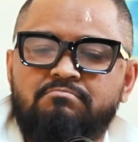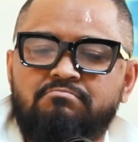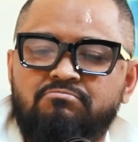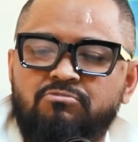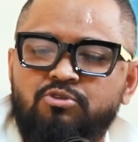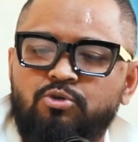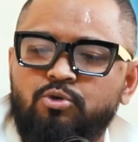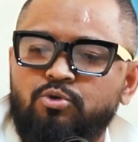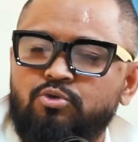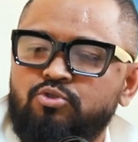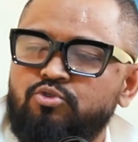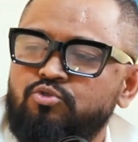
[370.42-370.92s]

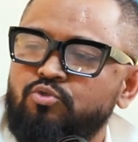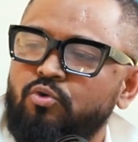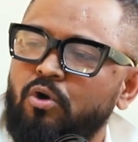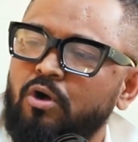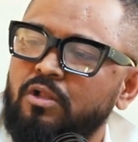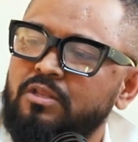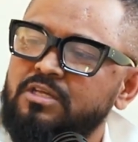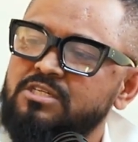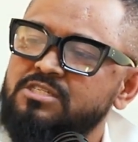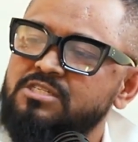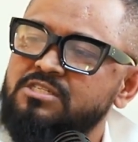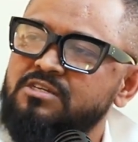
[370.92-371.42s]
go through all
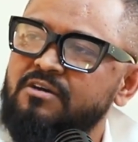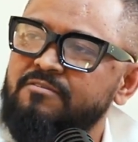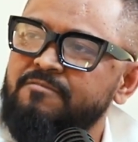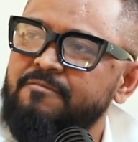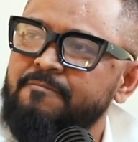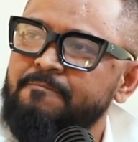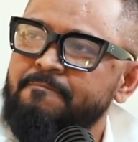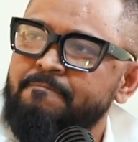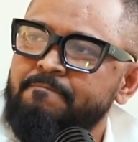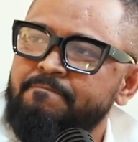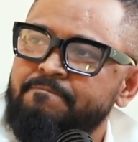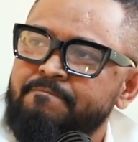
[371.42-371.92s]
this stuff,
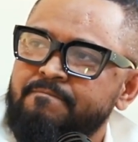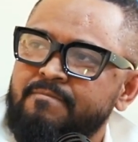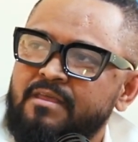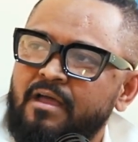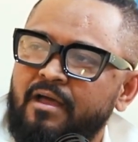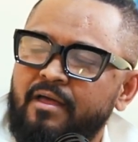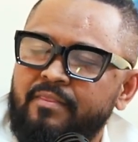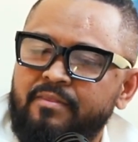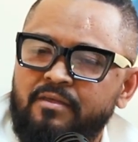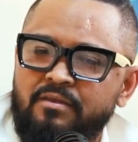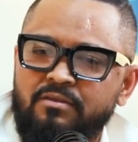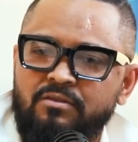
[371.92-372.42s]

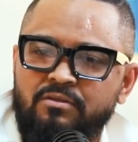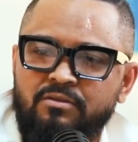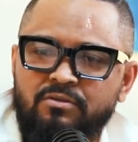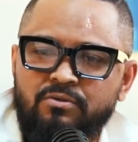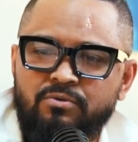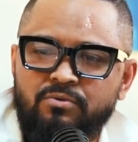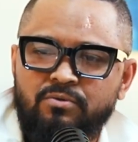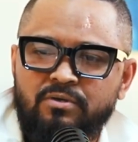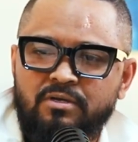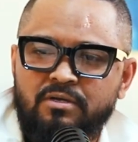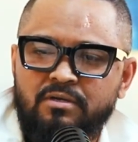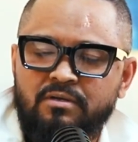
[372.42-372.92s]
and then
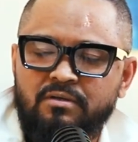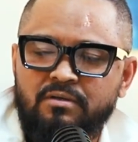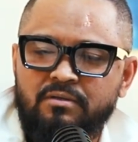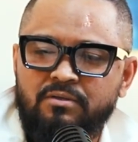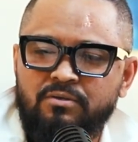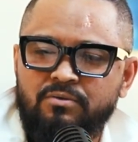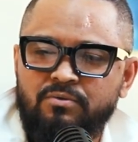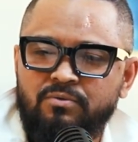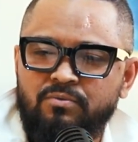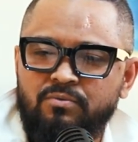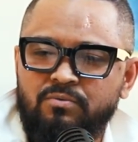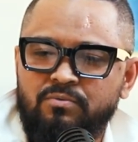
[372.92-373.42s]

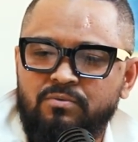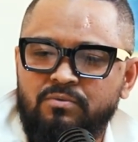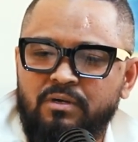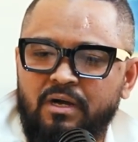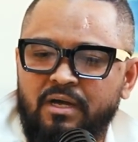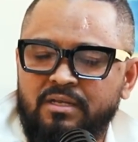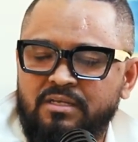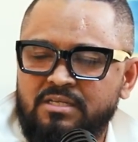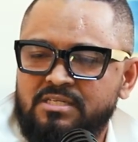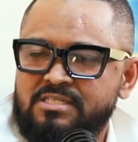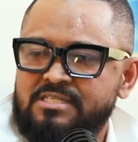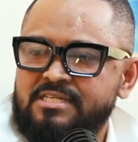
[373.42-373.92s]
you
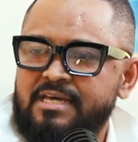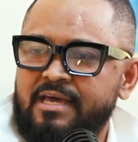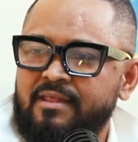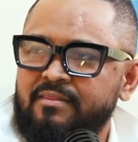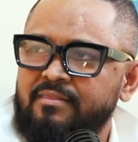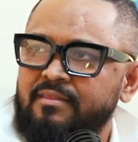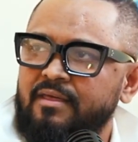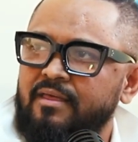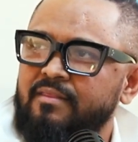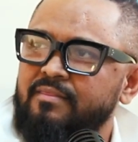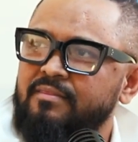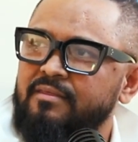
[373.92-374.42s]

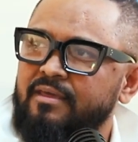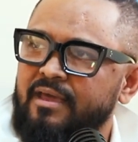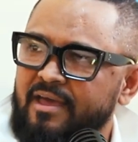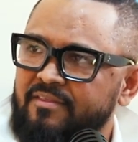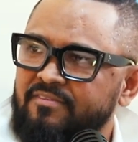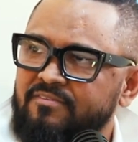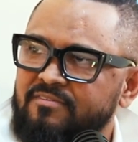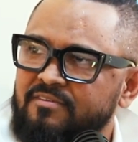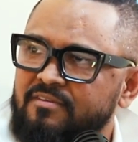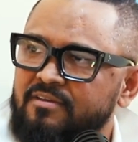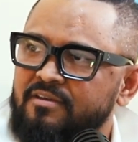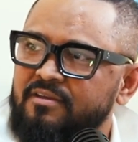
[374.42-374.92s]
understand that the
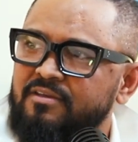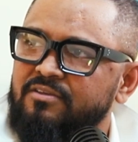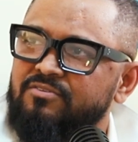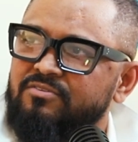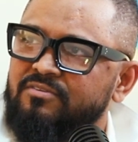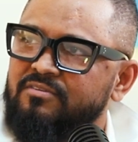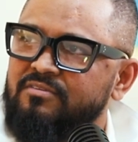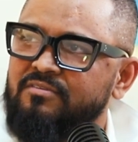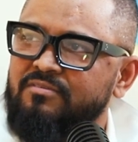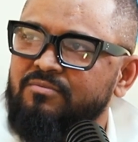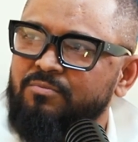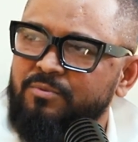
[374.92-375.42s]
answer
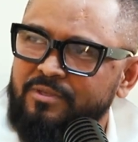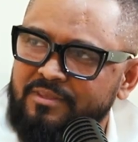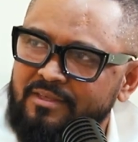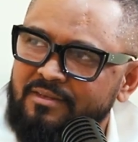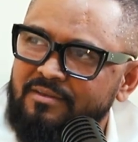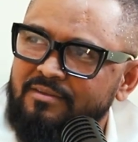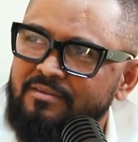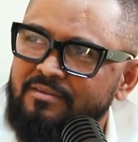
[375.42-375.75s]
is within.